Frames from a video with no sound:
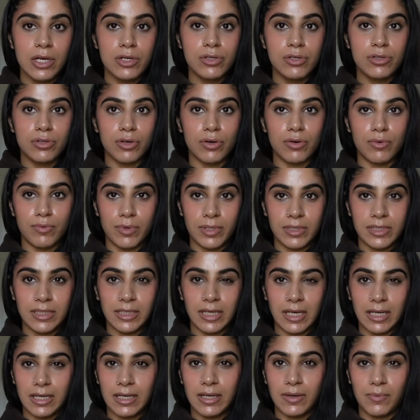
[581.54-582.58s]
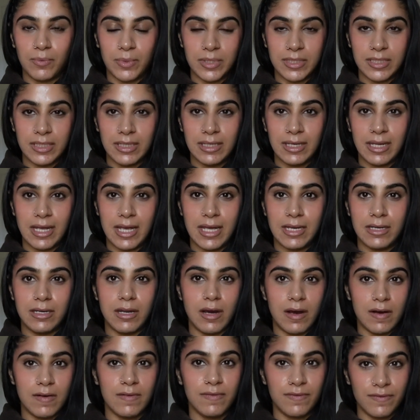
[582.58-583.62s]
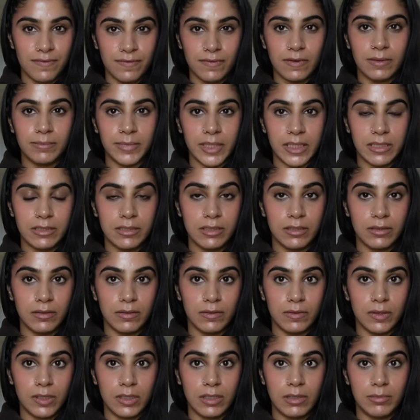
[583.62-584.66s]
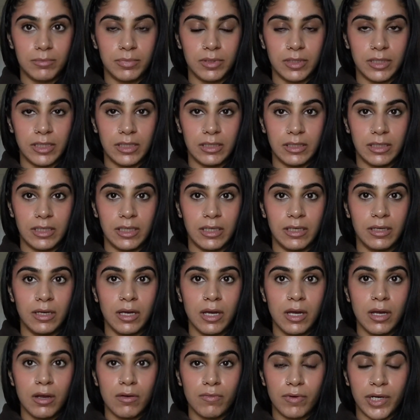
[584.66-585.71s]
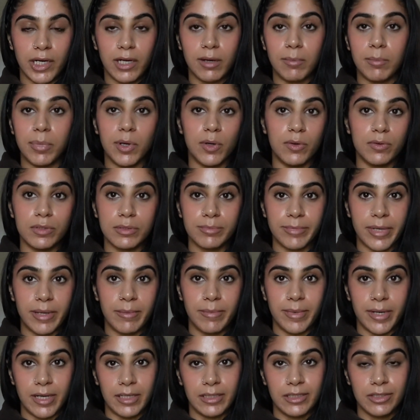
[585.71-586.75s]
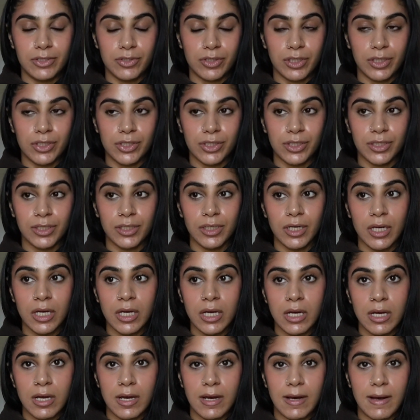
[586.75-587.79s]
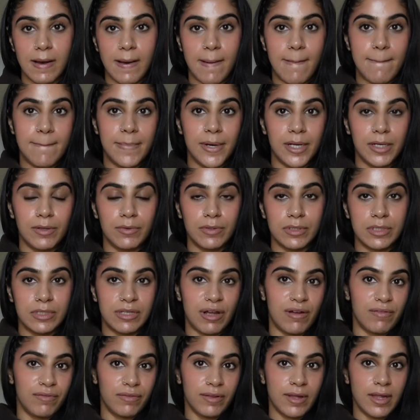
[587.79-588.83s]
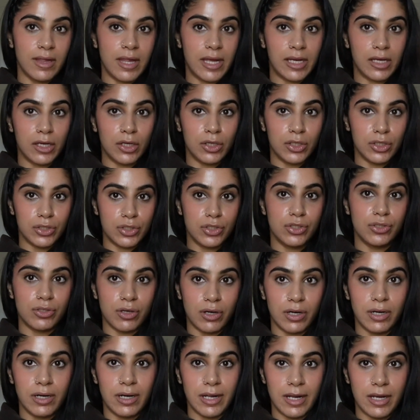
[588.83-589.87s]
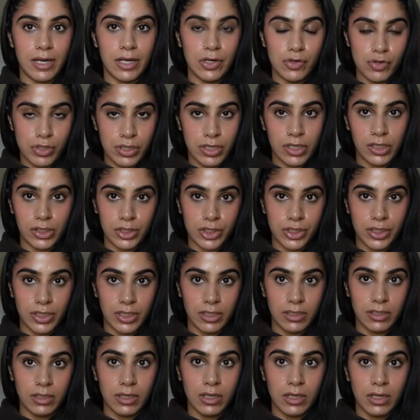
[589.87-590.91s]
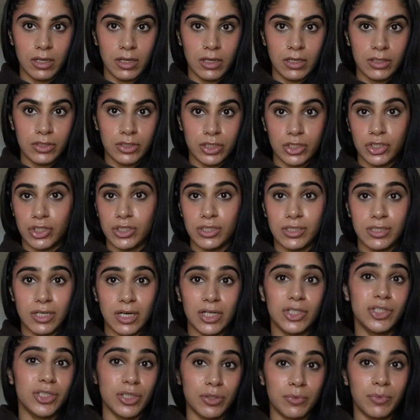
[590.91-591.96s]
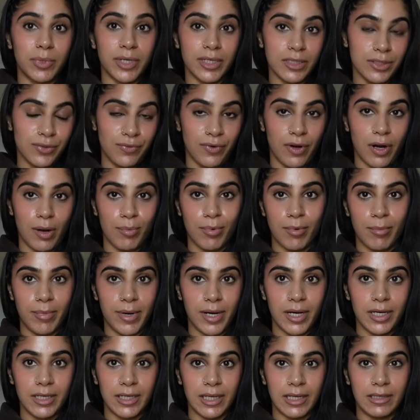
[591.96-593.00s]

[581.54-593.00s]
So once again, it wasn't enough for me to completely recompose my body structure. But it was definitely like a good start and introduction to just touching weights for upper body.